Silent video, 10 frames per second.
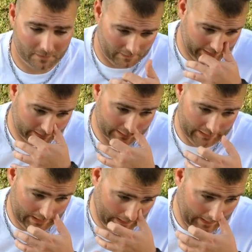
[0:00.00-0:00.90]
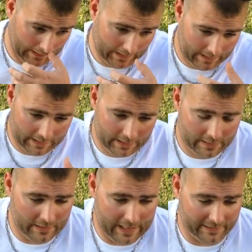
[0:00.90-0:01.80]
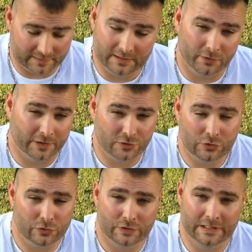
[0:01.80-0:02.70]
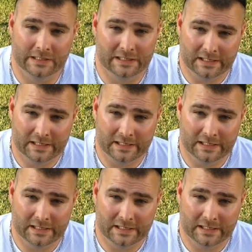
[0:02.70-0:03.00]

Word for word: Like a, uh, at a deal that you couldn't get